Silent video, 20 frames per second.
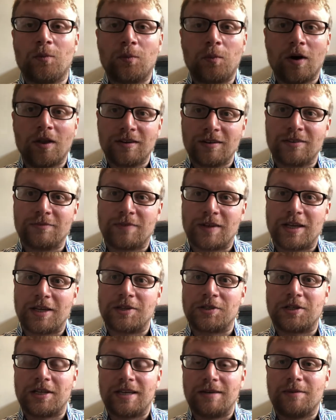one video
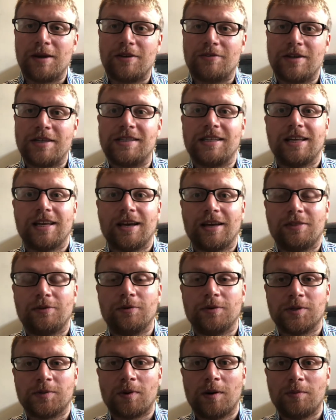she made recently I
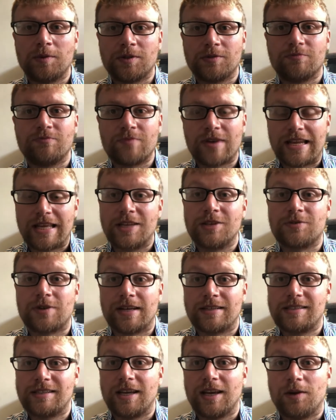thought as well was really
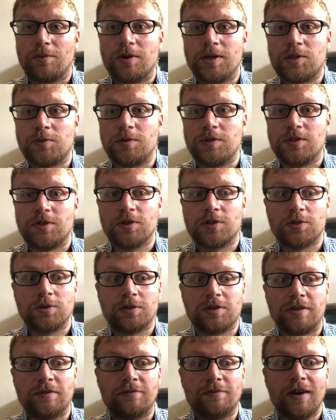interesting, which was just
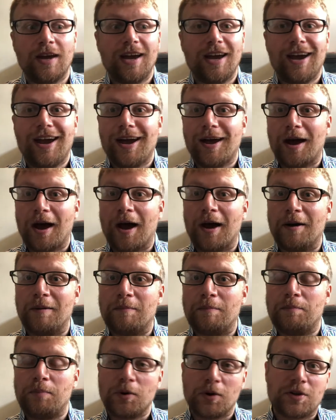sort of
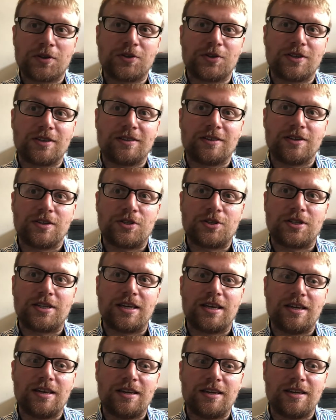books that
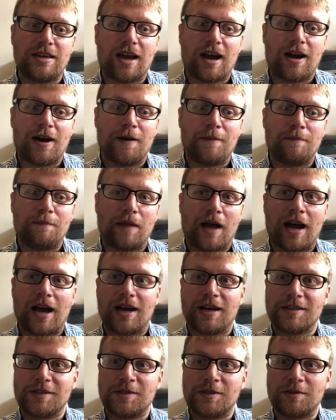she
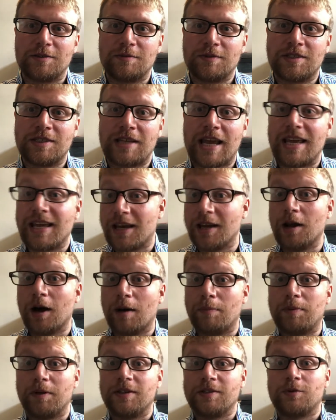has taken
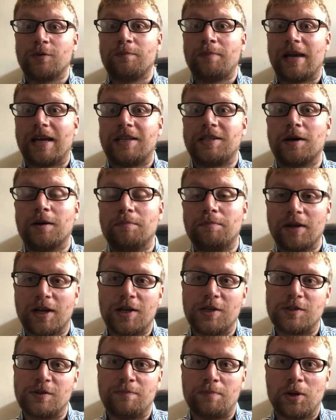up and sort of picked up
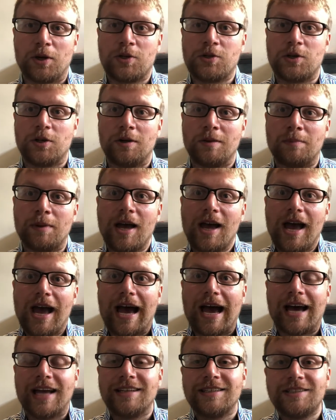because of BookTube.
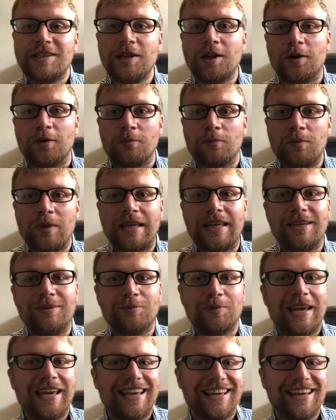And you know, we